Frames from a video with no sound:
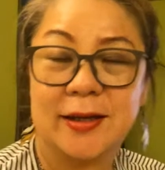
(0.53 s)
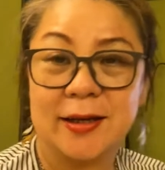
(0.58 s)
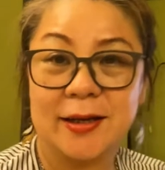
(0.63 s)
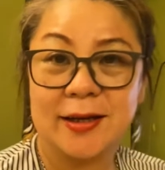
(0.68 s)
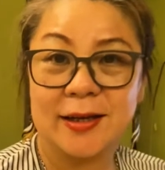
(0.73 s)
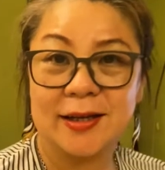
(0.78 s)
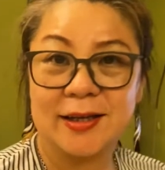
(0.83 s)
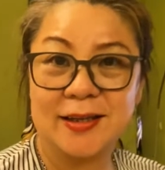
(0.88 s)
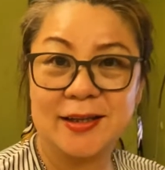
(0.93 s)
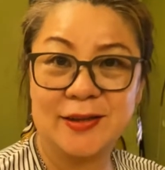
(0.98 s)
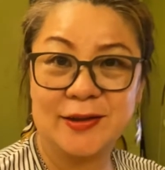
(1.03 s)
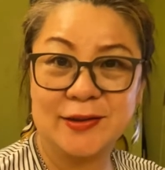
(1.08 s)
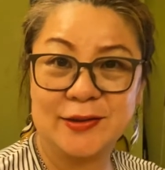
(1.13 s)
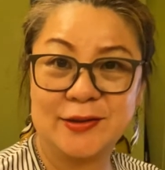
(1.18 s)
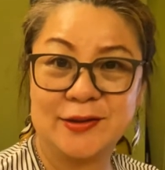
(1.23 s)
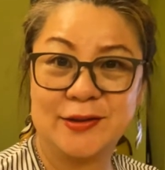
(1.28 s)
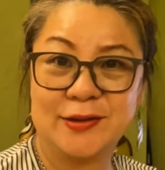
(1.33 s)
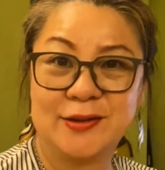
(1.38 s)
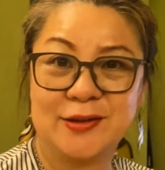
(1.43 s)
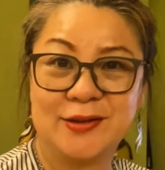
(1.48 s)

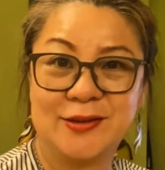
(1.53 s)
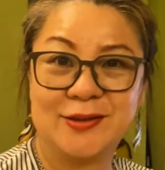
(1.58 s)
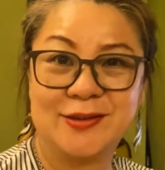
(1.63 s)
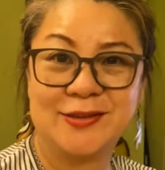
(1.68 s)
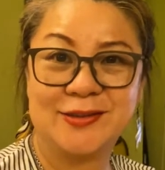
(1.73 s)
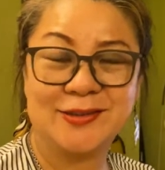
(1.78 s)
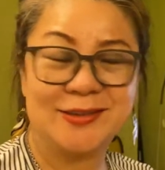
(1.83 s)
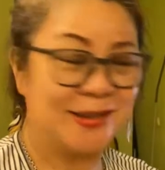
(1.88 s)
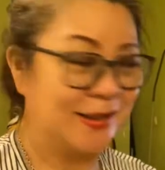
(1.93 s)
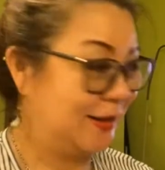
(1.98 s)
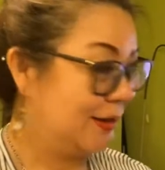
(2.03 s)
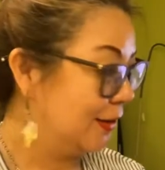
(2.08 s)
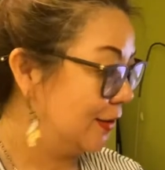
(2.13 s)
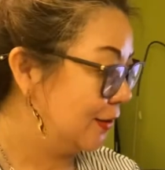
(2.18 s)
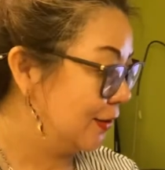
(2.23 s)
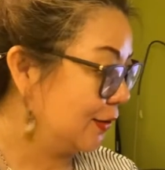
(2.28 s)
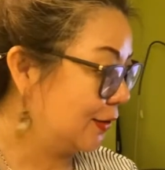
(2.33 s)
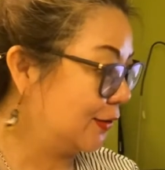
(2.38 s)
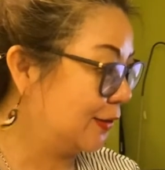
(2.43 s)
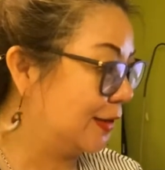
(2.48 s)
Hello,
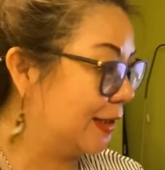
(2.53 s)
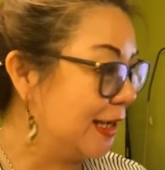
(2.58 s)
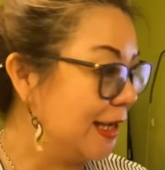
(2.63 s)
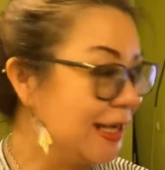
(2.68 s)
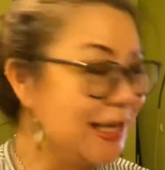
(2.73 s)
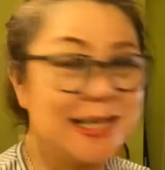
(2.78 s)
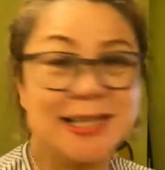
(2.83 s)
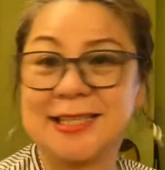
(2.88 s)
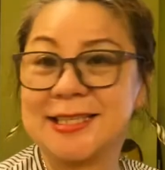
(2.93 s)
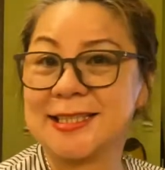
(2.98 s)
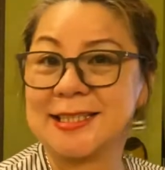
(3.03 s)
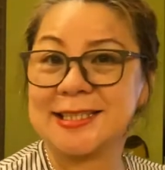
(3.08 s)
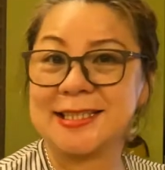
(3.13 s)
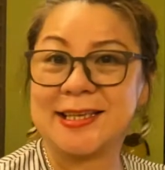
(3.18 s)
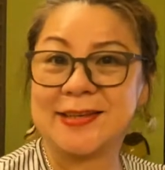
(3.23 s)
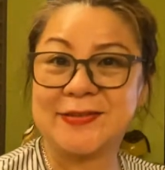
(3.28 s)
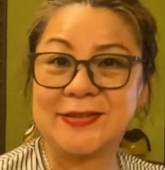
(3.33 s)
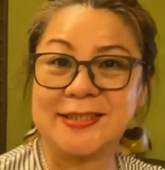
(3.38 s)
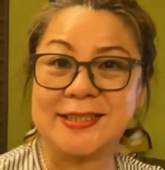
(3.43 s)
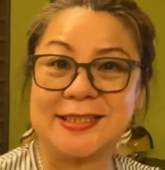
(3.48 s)
today is
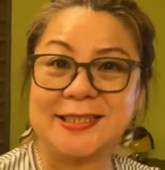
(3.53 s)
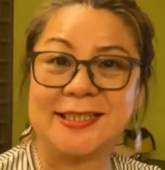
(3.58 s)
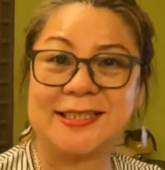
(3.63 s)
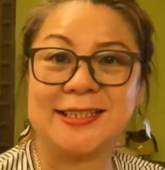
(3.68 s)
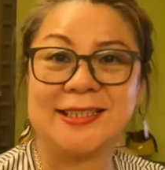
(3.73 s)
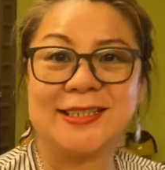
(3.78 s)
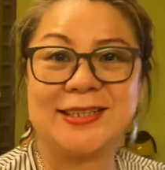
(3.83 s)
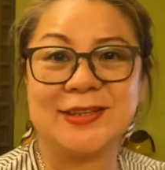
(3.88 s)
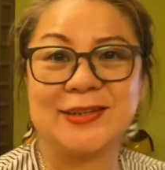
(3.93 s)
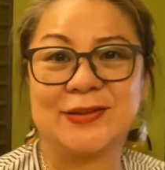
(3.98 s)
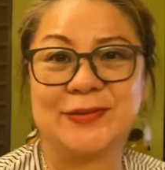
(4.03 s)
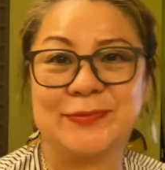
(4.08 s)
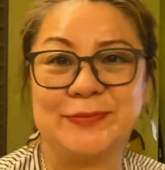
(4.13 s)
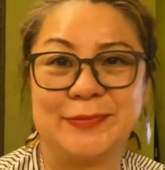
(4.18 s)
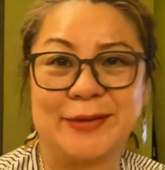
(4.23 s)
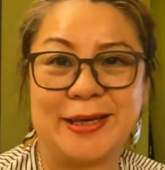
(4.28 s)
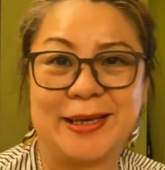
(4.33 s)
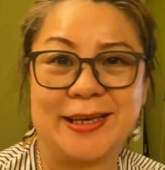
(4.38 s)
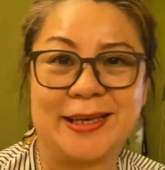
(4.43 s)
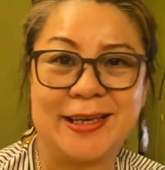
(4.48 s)
17th of
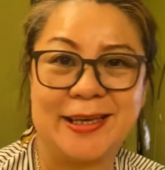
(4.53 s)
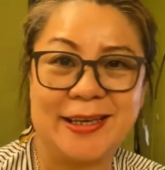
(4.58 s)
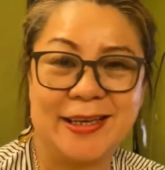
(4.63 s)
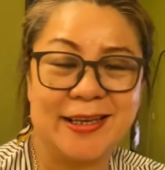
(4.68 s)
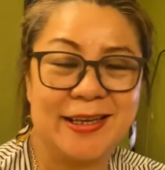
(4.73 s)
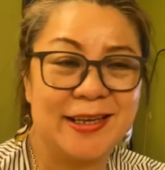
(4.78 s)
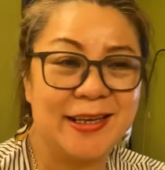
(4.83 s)
May.